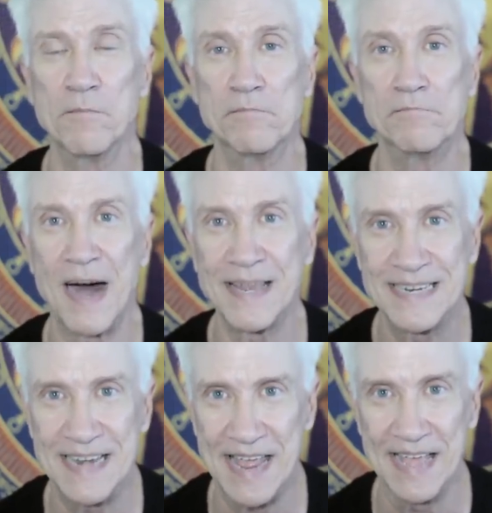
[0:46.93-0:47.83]

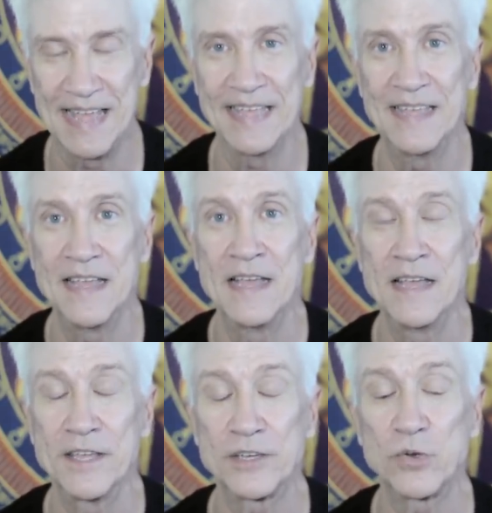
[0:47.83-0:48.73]
Monday,
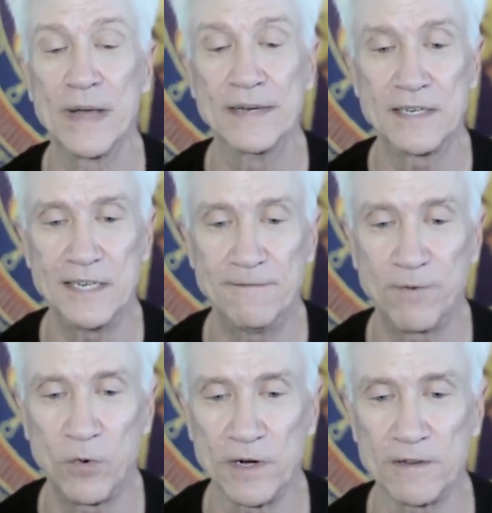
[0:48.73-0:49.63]
the
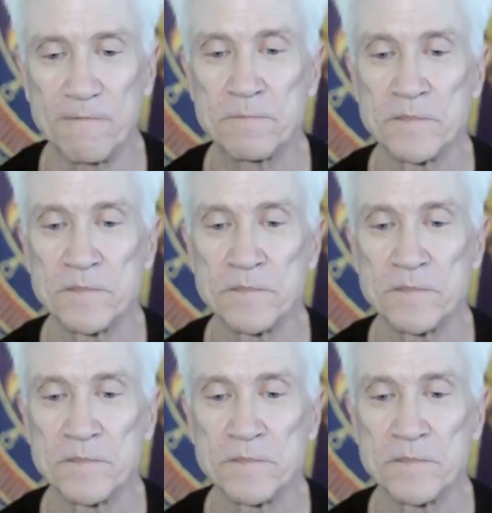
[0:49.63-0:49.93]
24th.